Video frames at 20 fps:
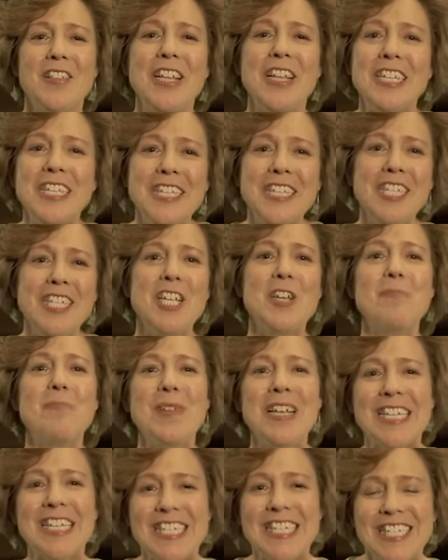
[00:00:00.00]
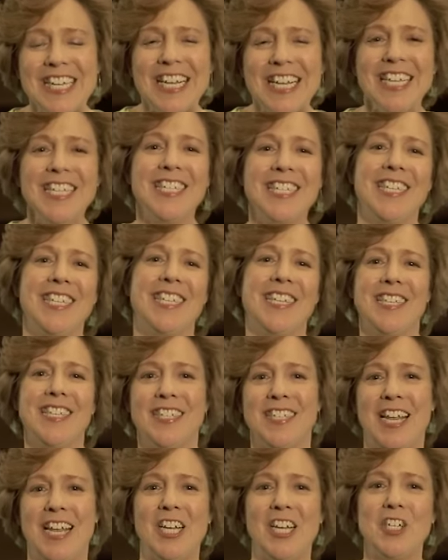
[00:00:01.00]
They skip and dance into the
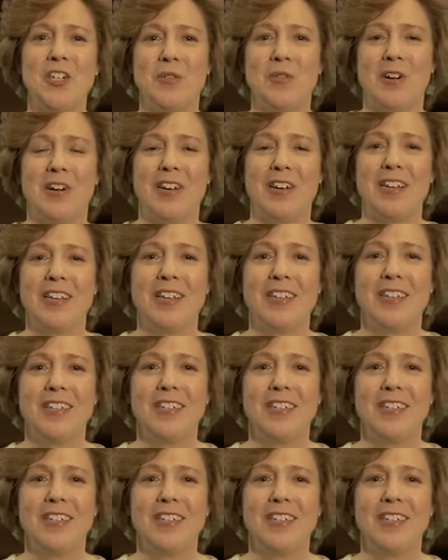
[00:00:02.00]
sanctuary.